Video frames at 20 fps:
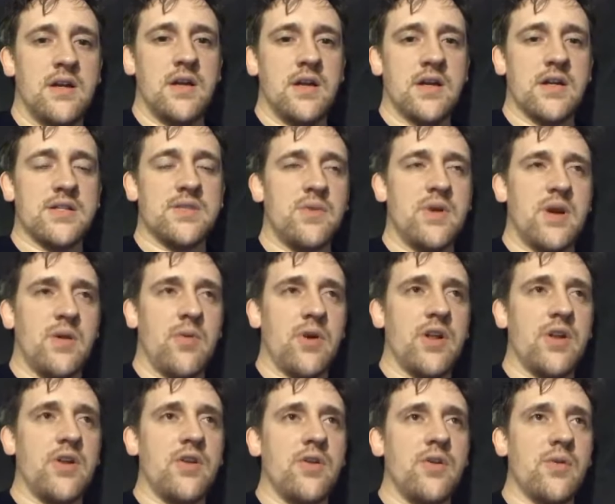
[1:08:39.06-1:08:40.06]
Because what I
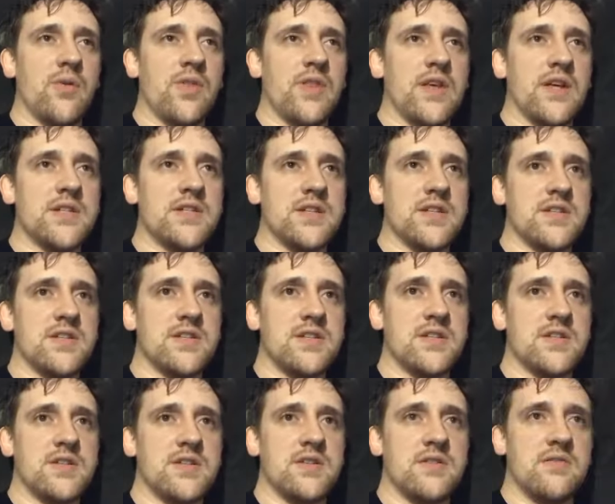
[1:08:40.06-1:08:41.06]
wanted to do with this
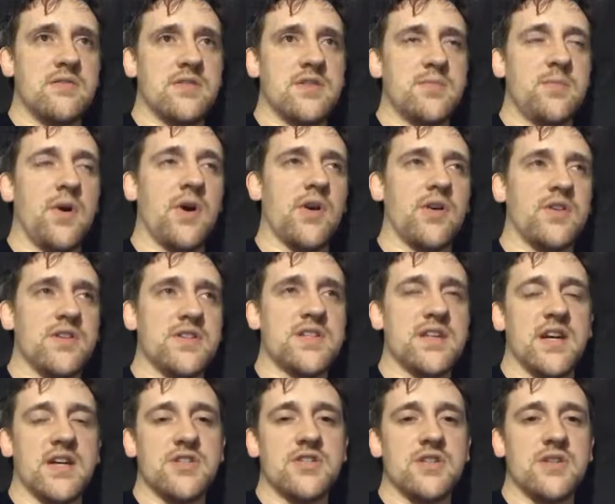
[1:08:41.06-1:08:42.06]
is spark
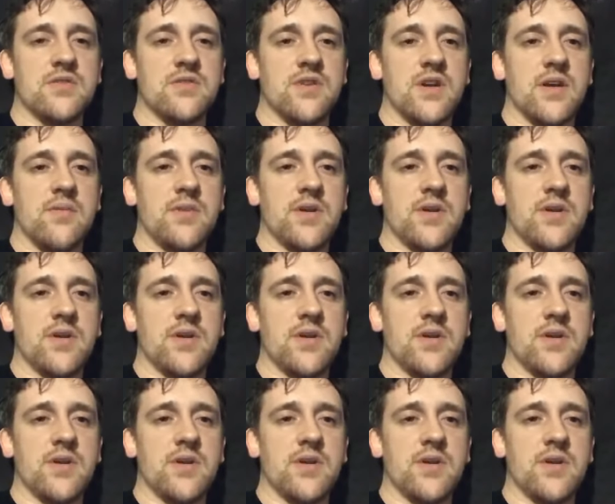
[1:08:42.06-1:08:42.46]
discussion, right?